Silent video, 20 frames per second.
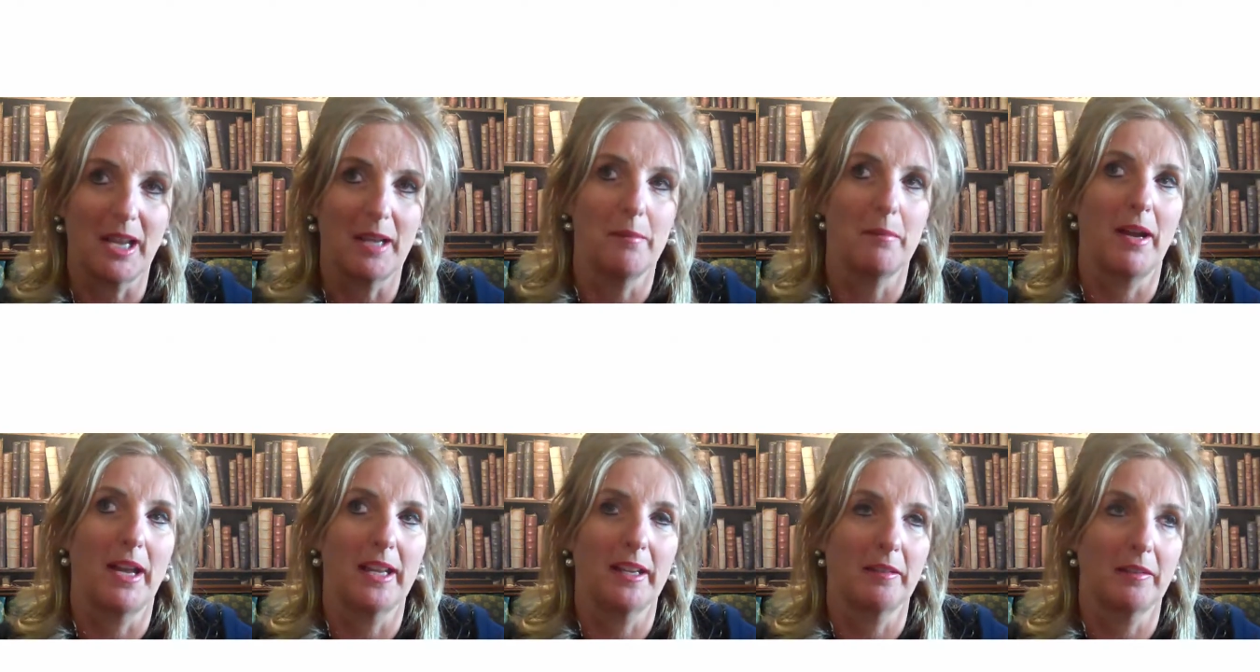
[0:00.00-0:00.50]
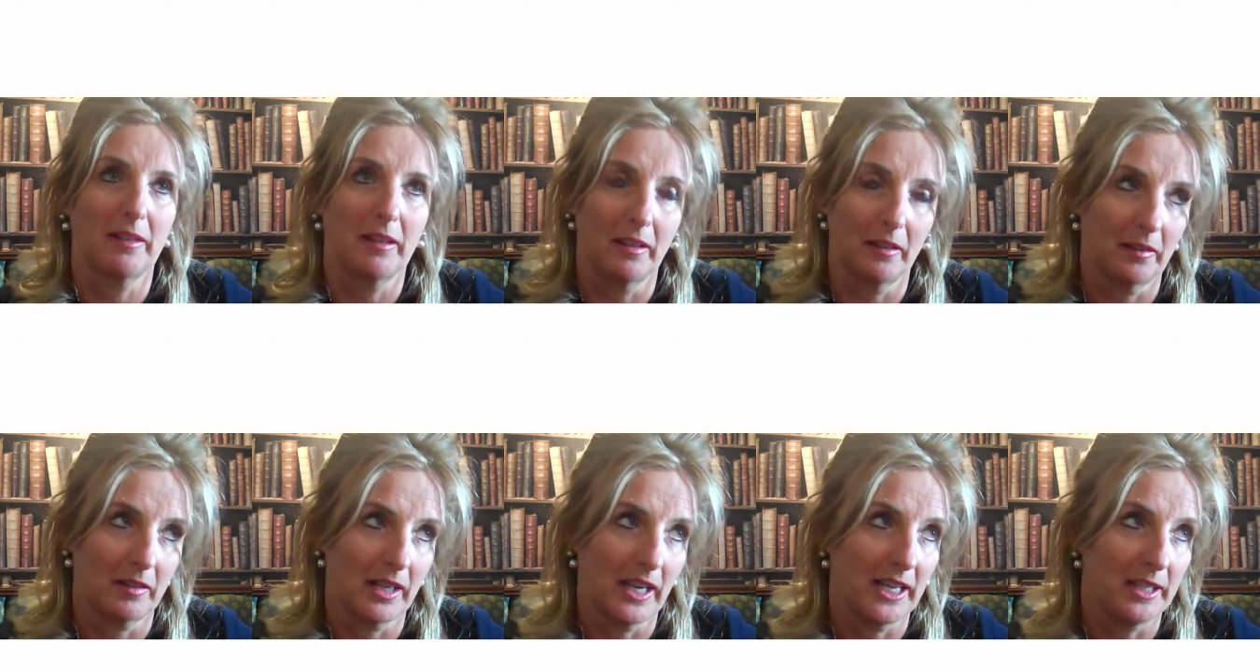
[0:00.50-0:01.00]
My
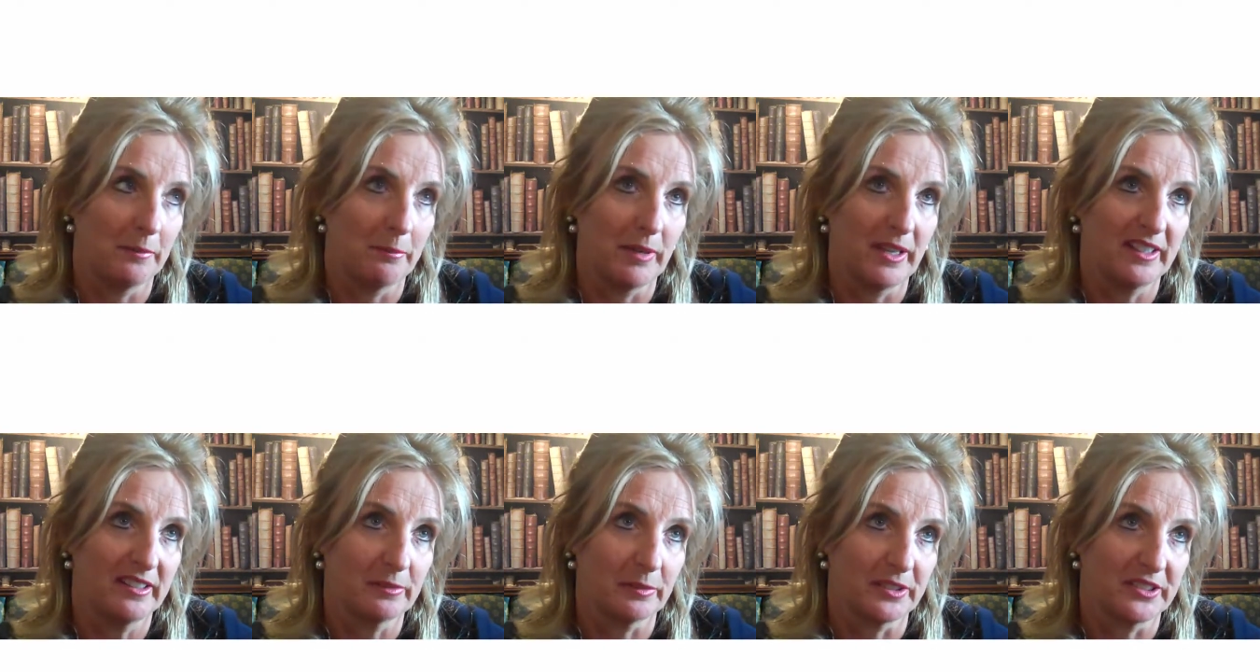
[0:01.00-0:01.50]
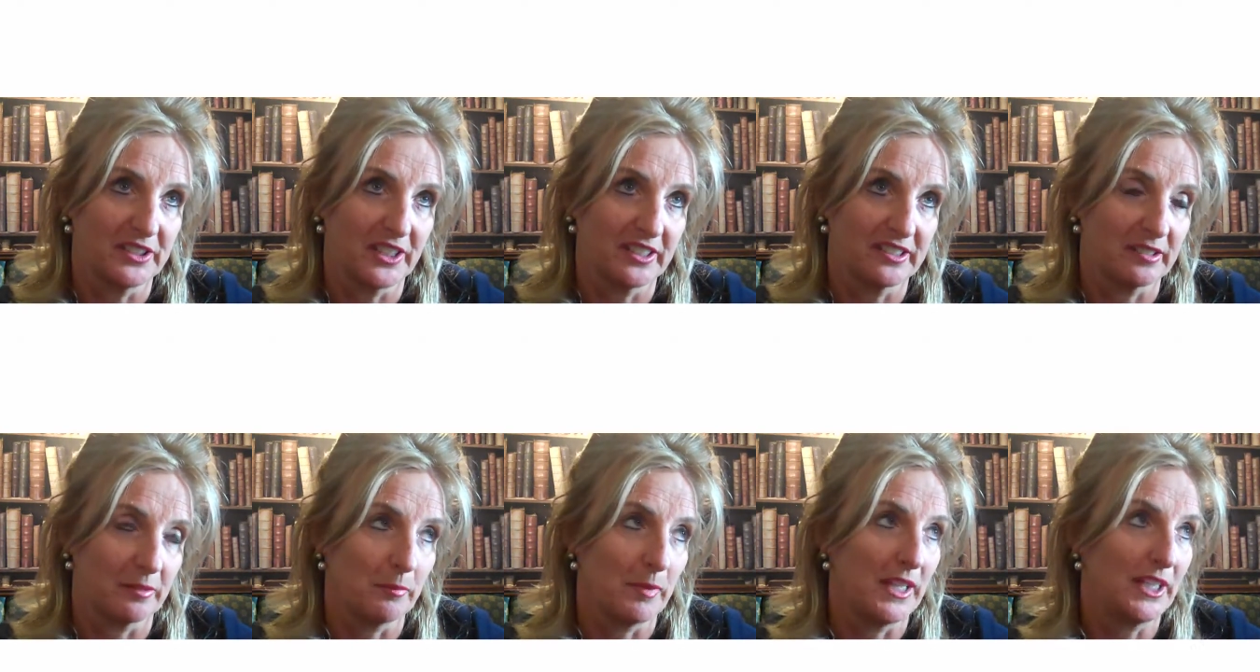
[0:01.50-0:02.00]
client base was
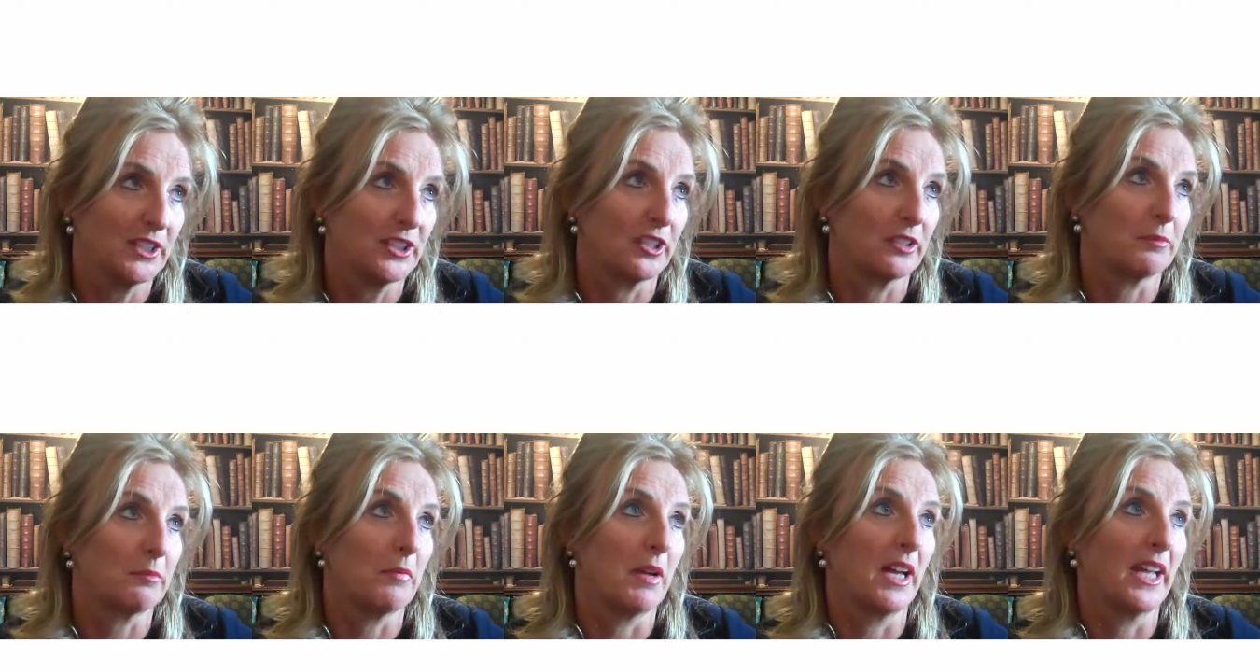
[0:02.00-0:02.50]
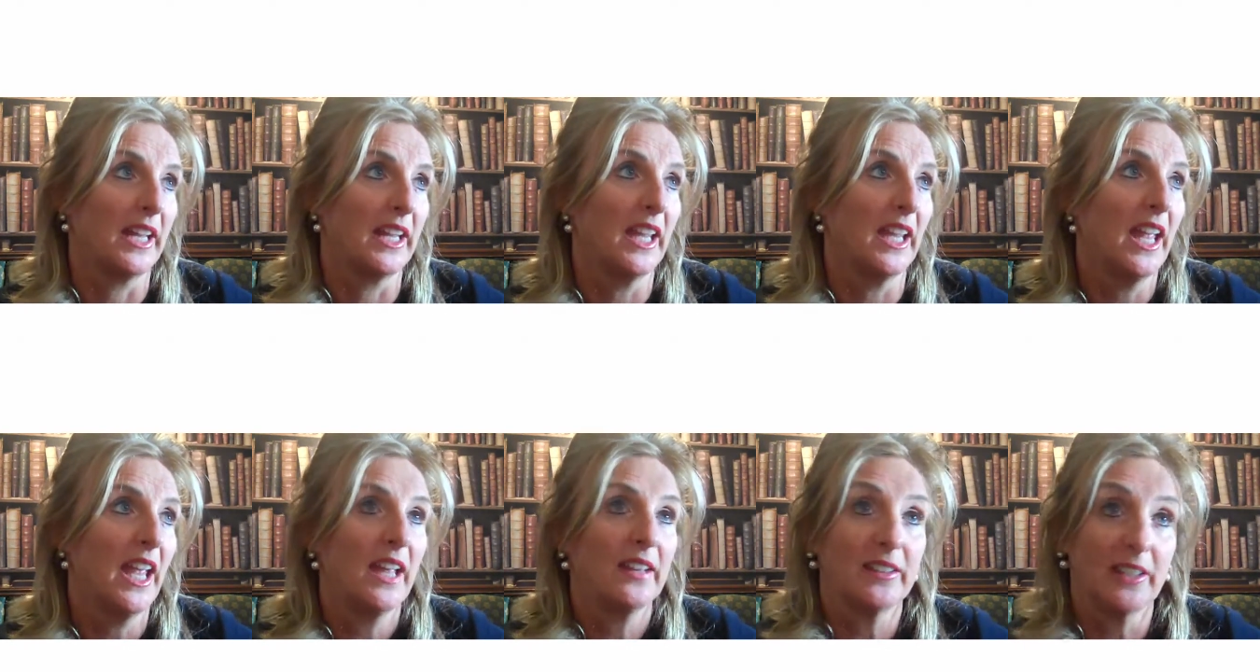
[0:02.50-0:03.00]
decimated,
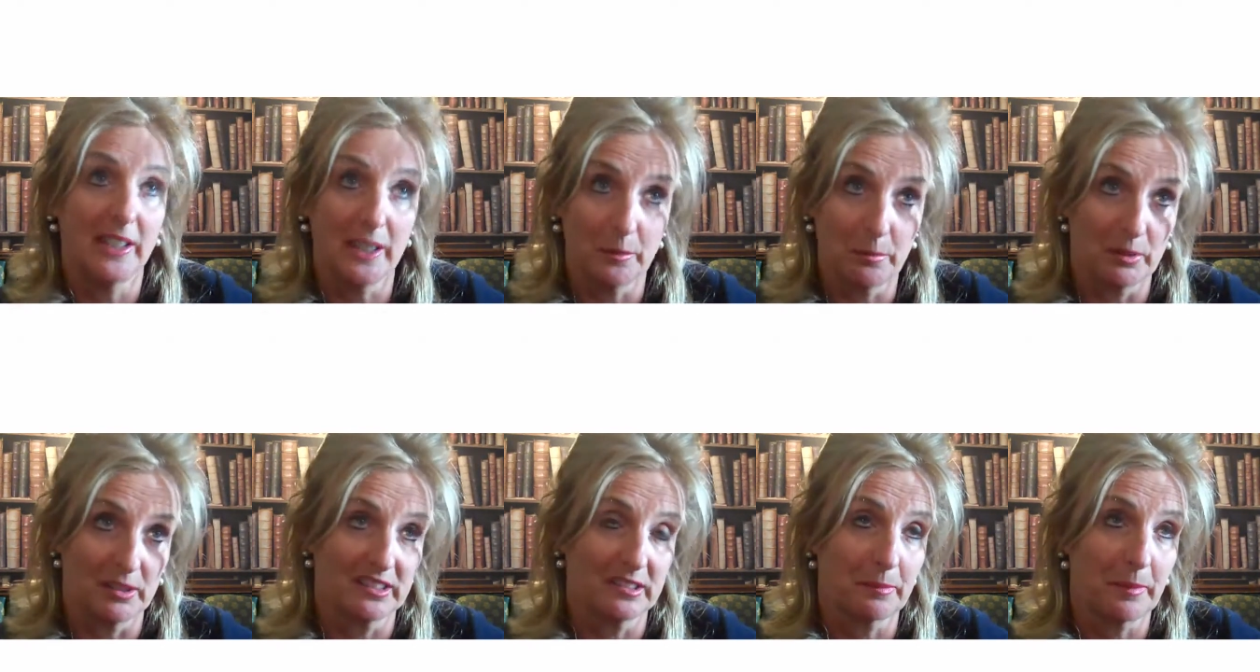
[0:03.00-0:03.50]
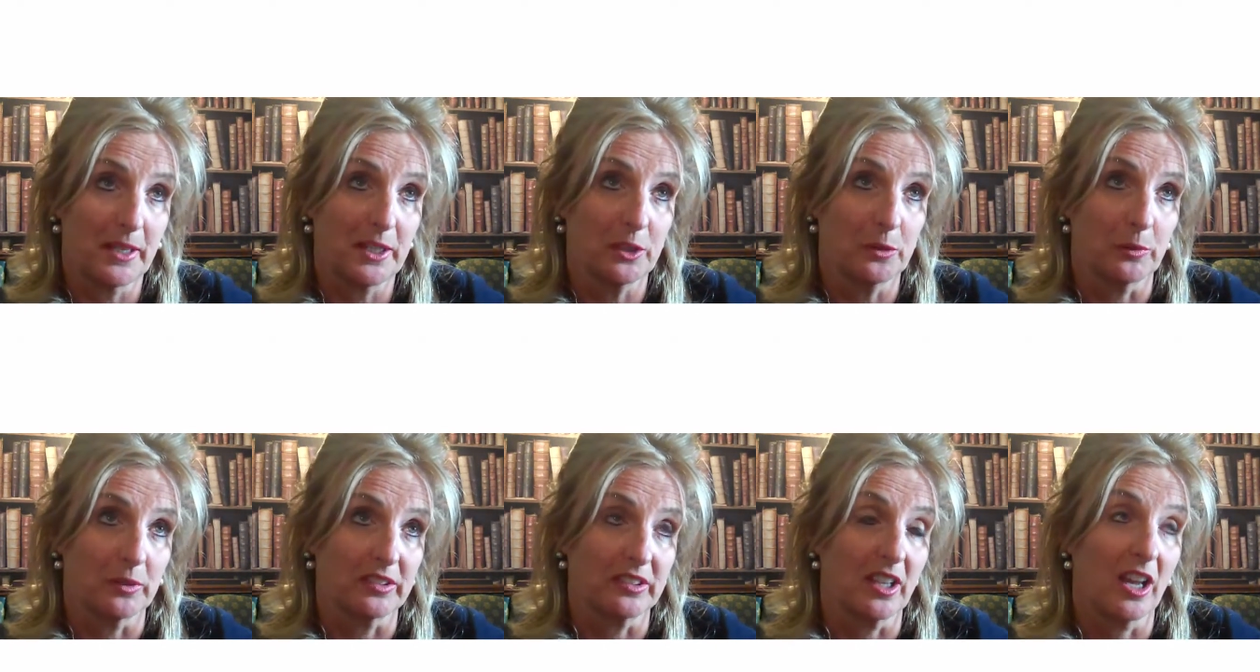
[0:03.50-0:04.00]
the liberal spend
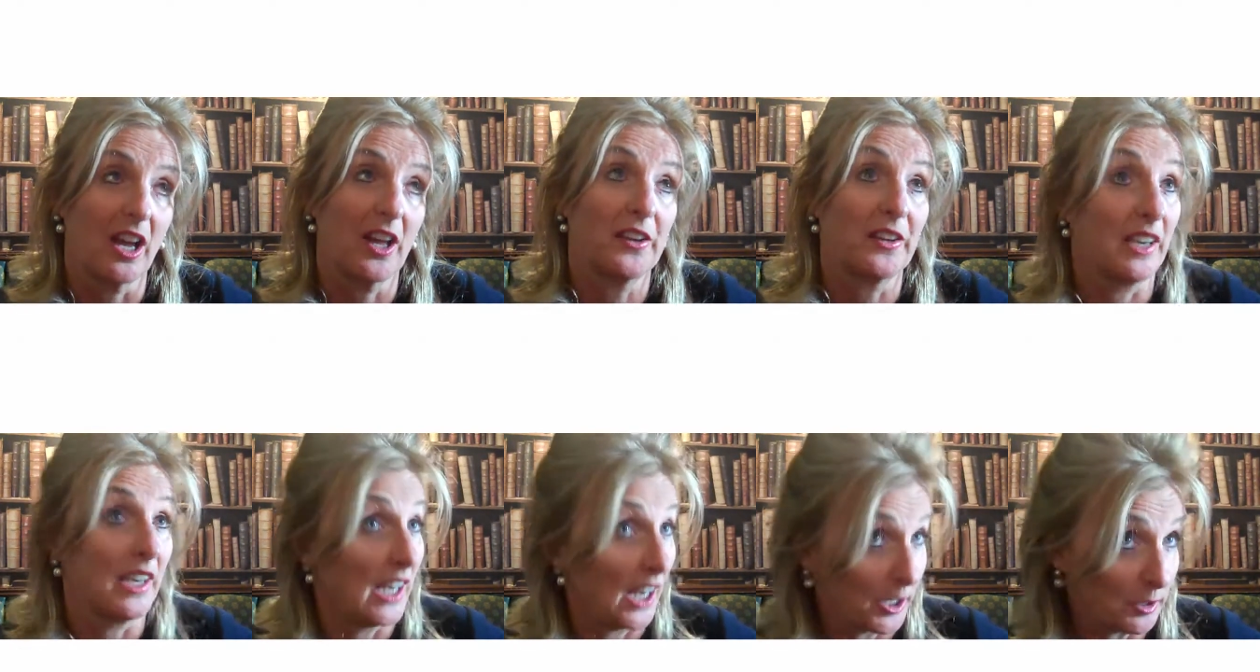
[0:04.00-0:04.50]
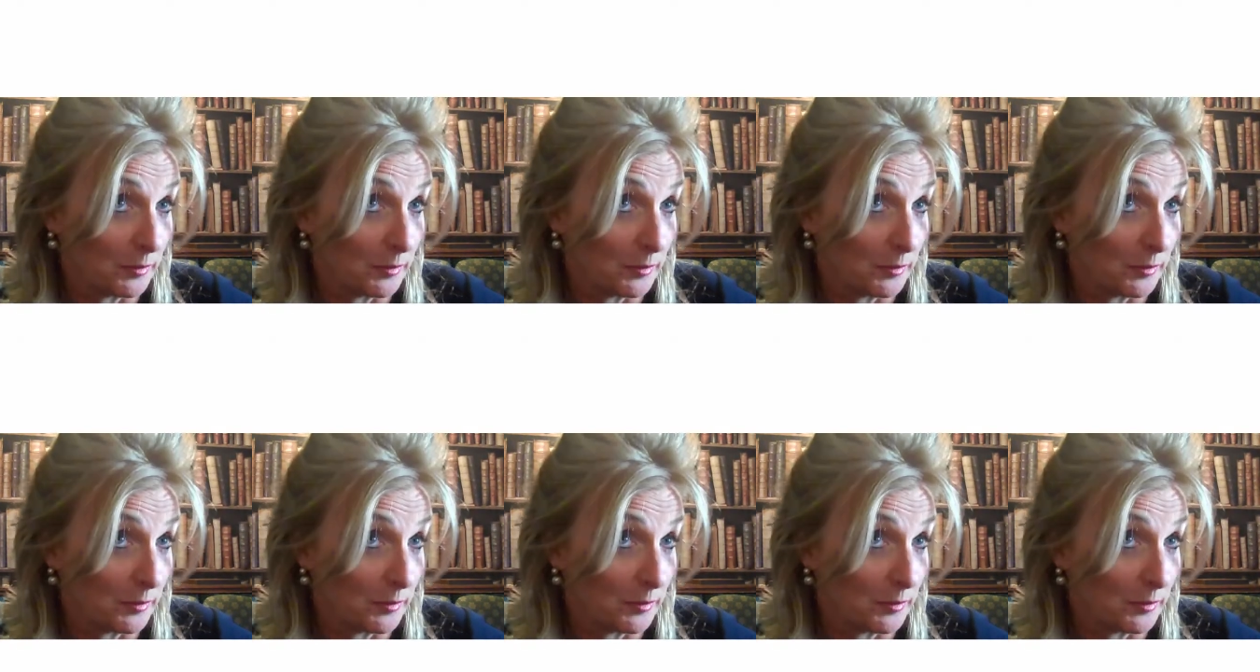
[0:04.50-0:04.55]
was gone, and a lot of